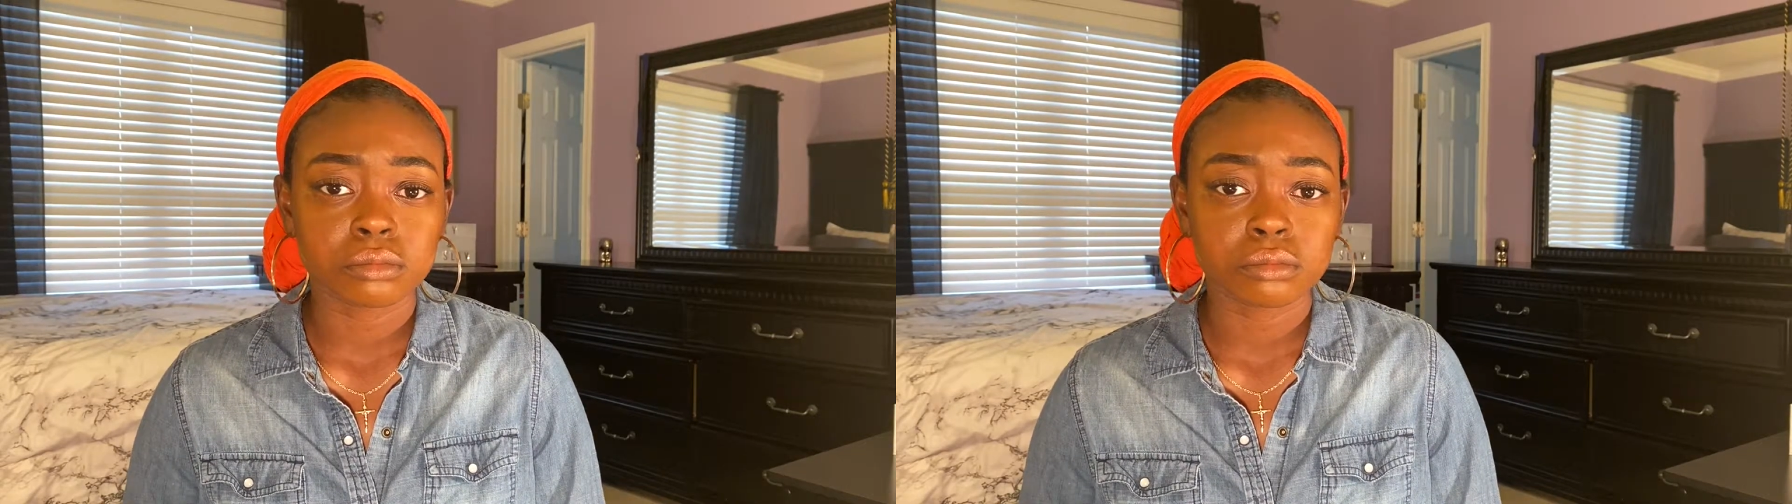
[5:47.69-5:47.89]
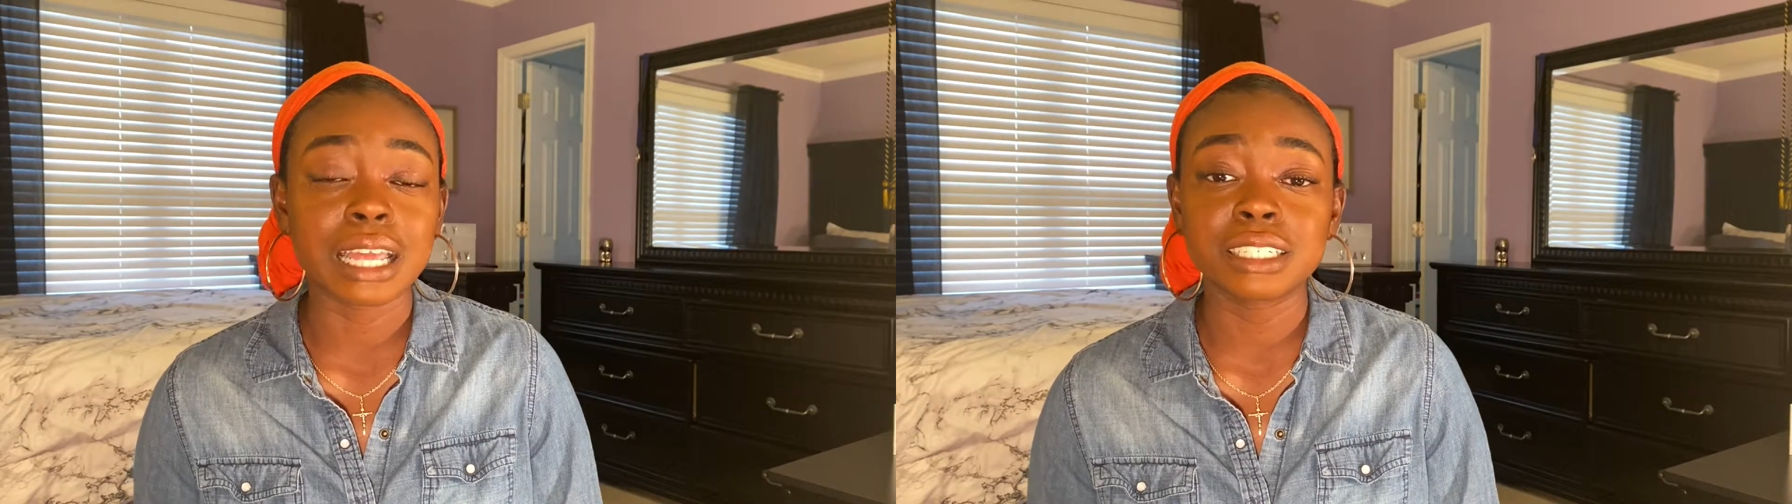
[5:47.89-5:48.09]

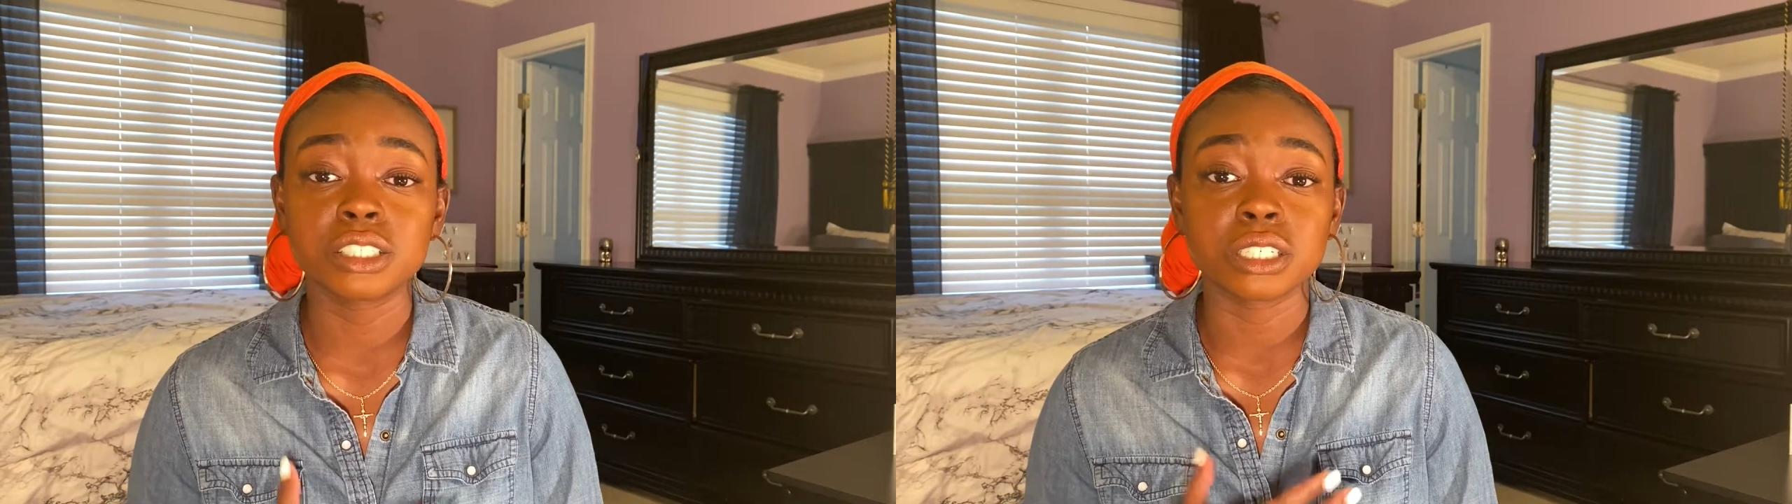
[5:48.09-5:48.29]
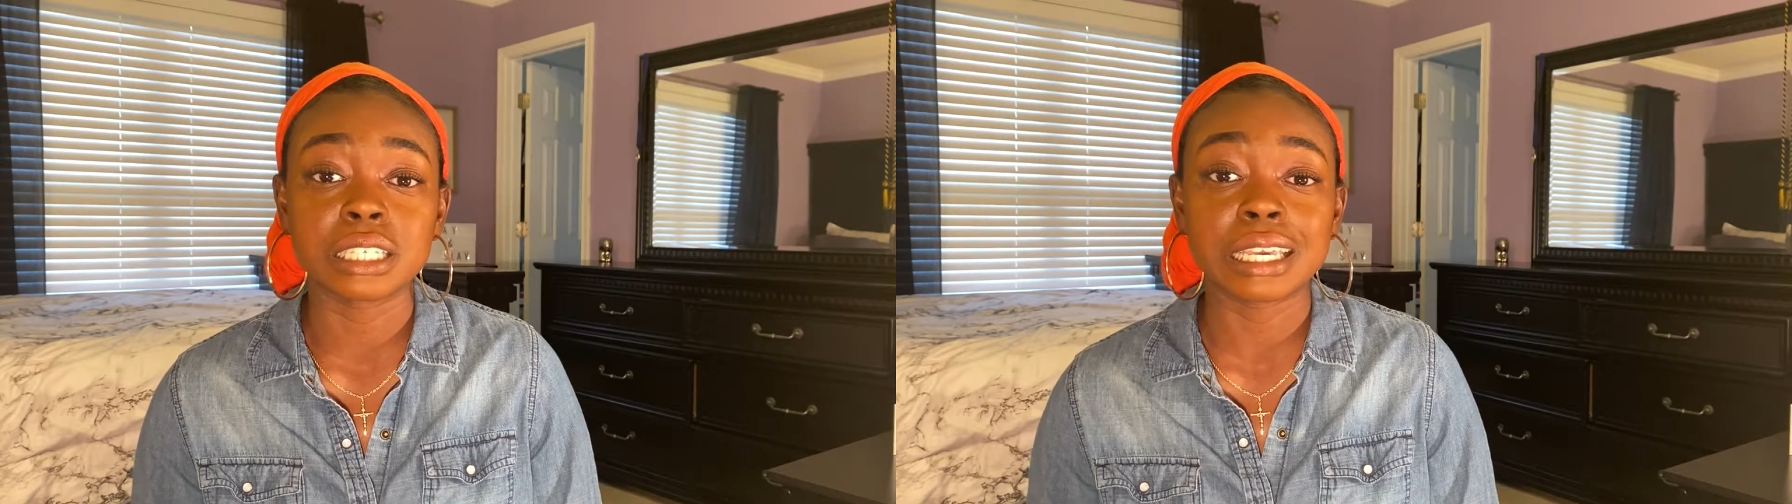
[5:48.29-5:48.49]
that's
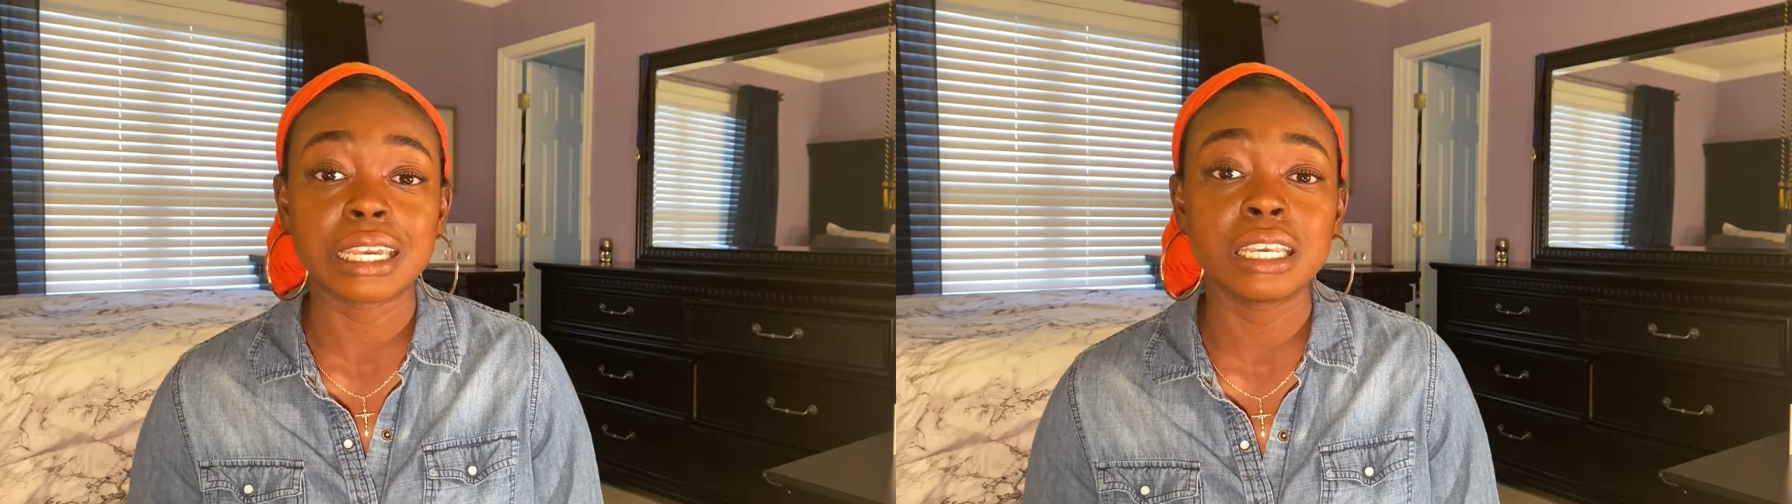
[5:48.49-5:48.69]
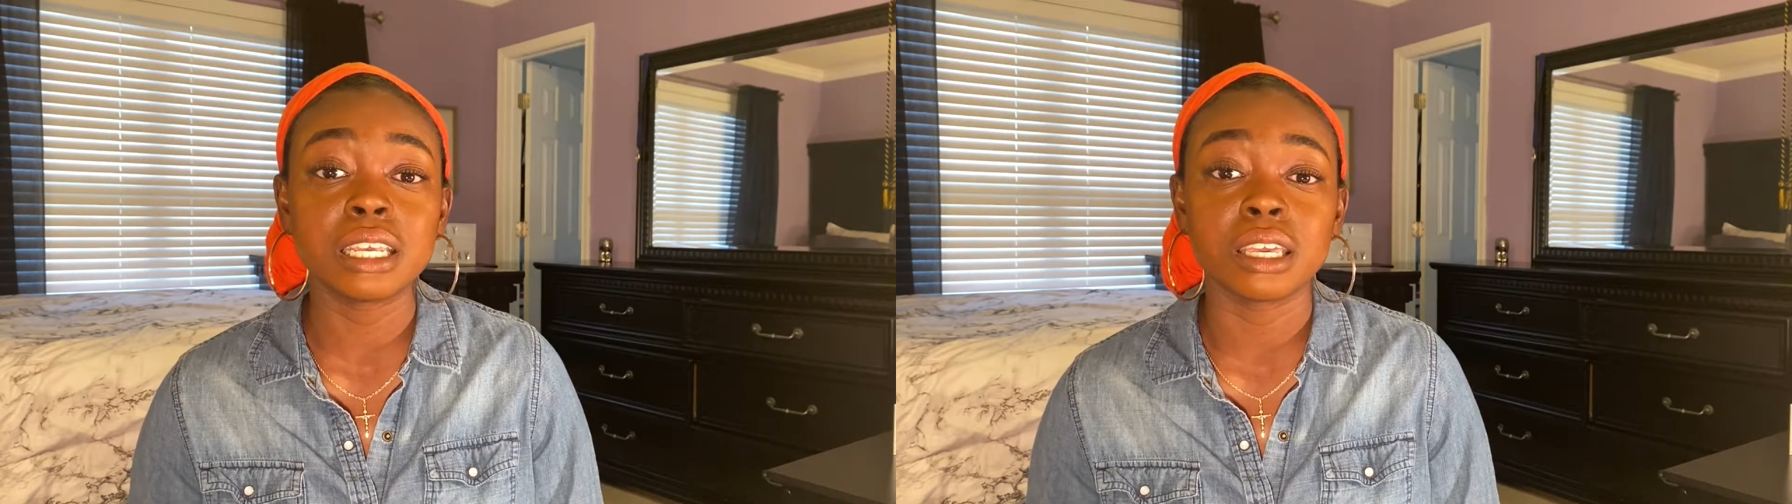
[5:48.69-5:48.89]
just
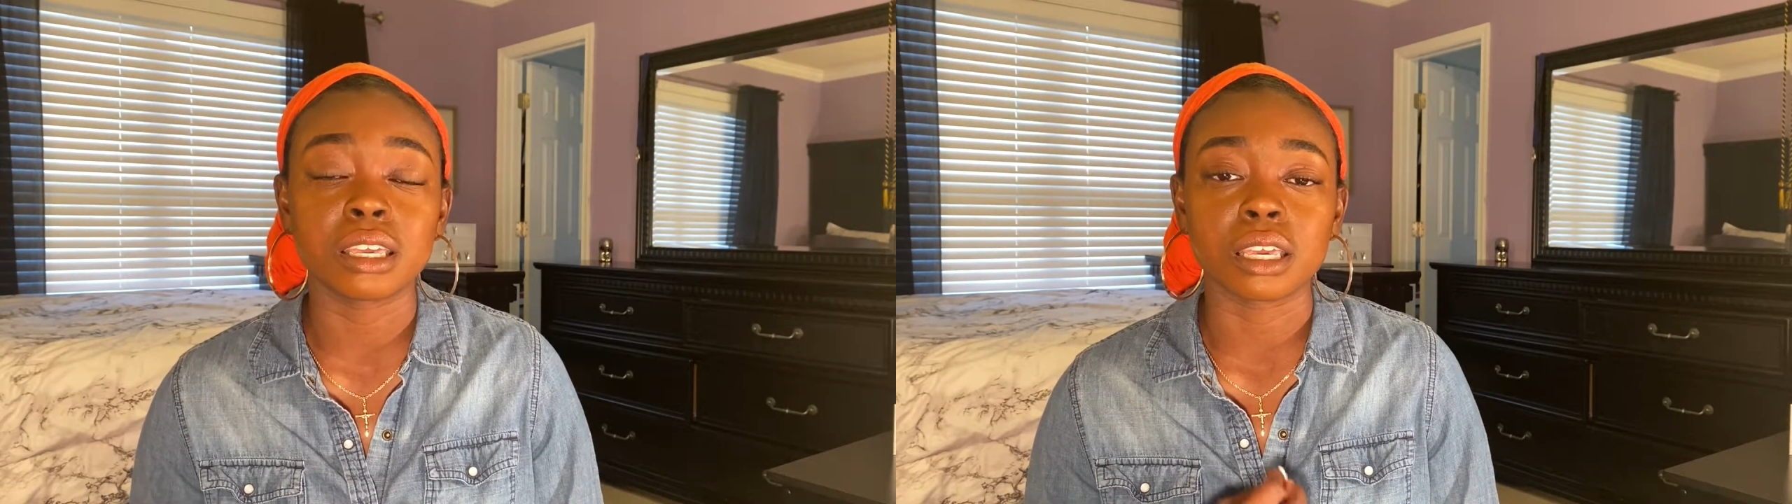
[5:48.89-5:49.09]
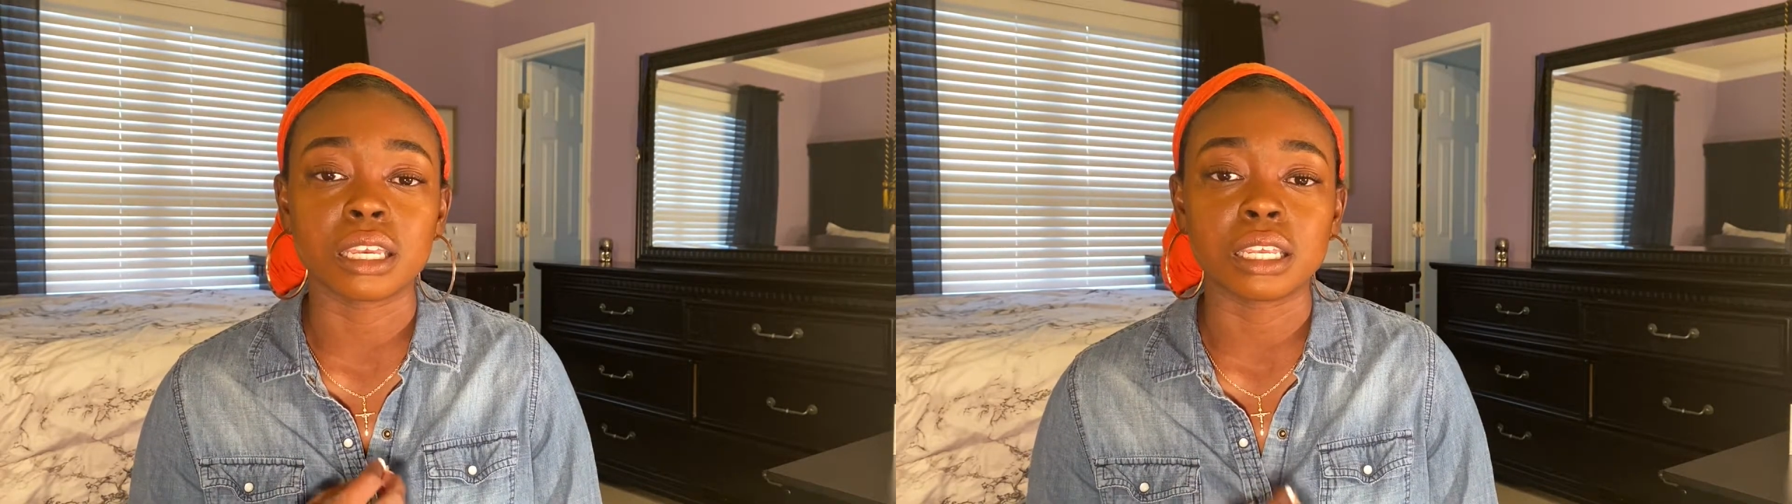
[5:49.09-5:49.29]
eating and